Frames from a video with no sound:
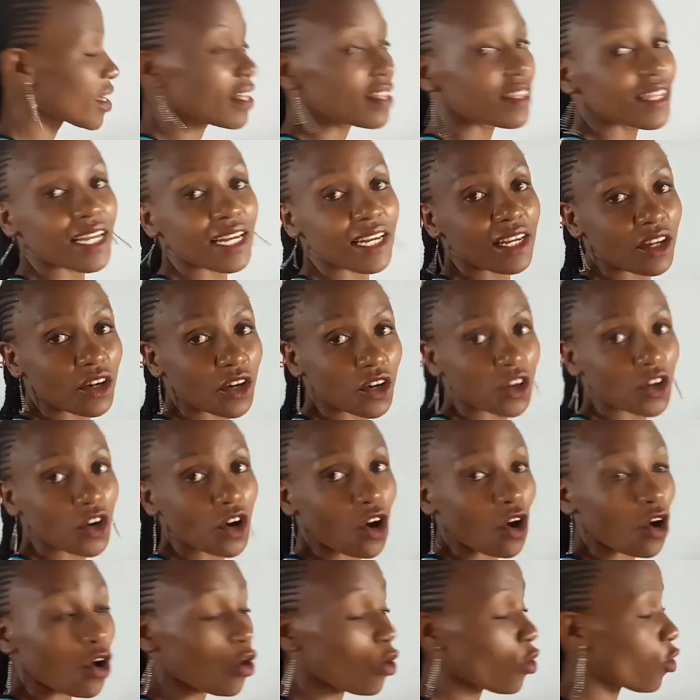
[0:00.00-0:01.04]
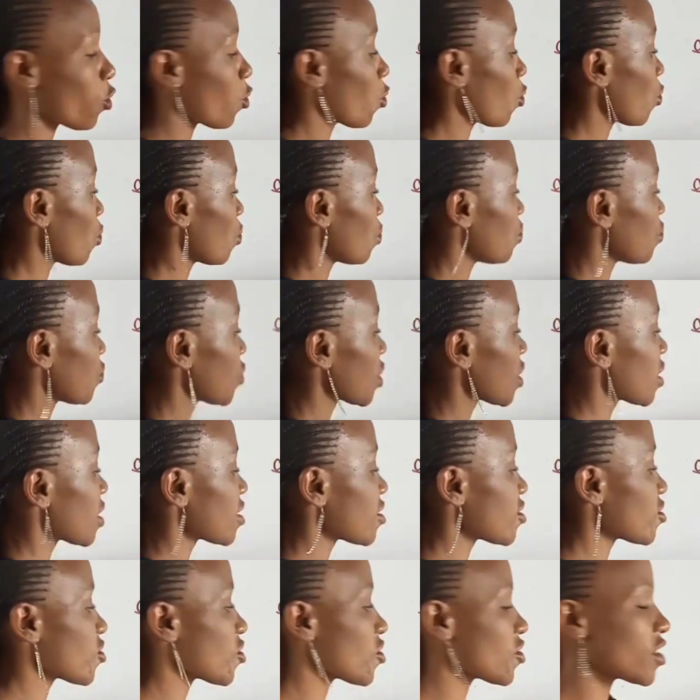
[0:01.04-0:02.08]
the long O.
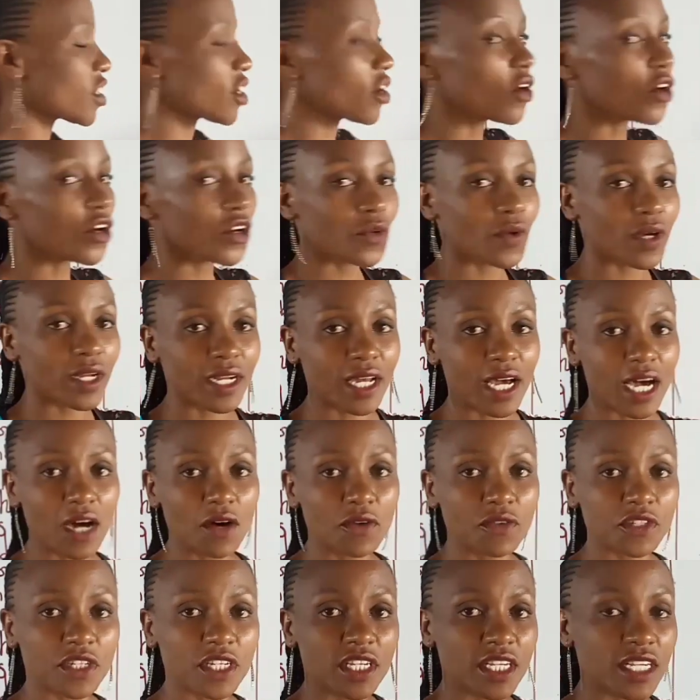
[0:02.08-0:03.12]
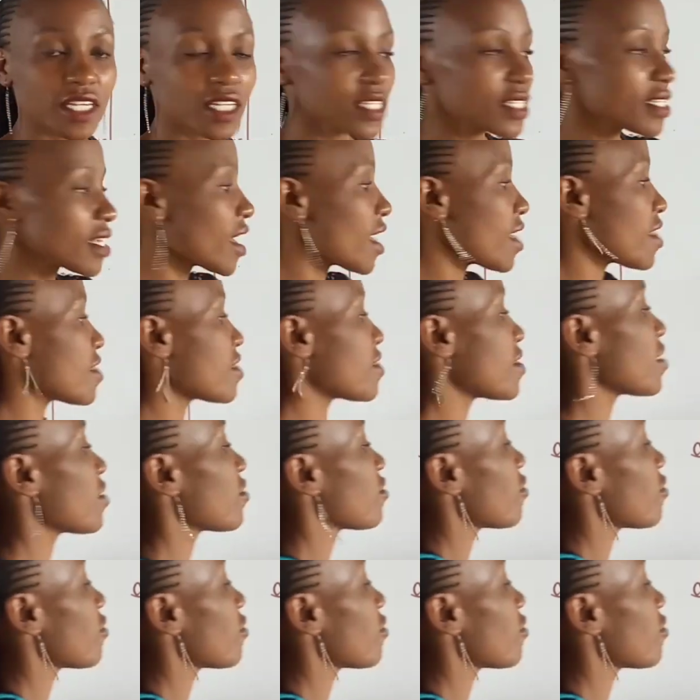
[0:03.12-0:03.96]
So the odd one out is the